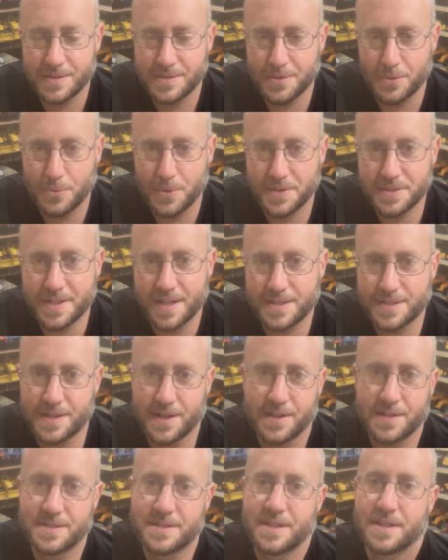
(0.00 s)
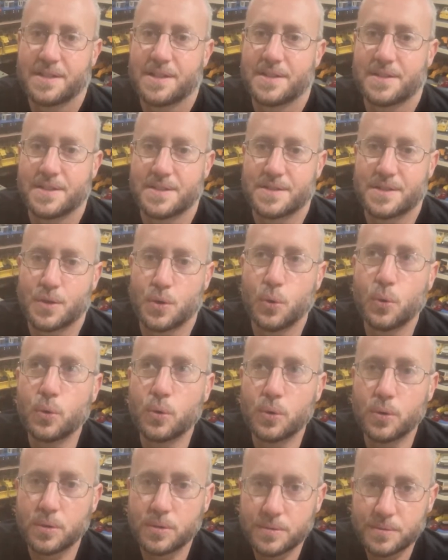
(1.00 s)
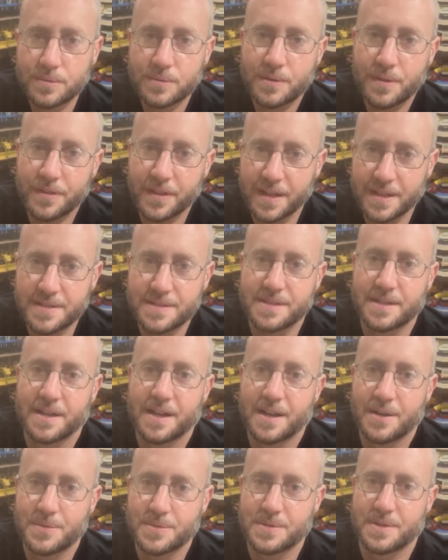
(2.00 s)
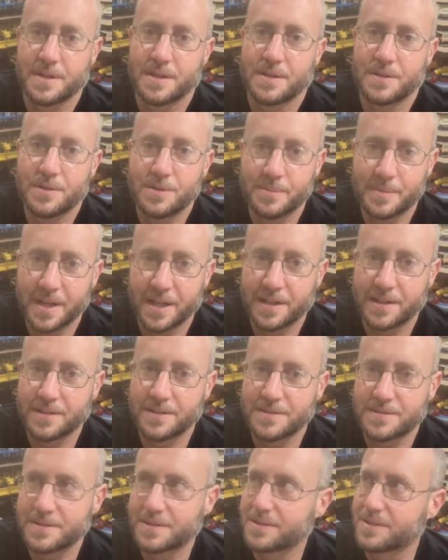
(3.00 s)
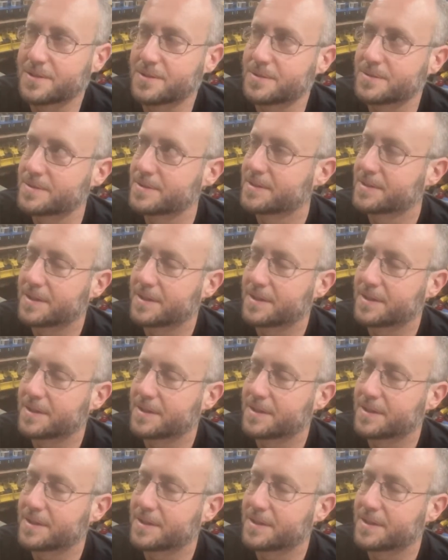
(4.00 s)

So once I started seeing all these cool things, that I was like, oh my goodness, look at those,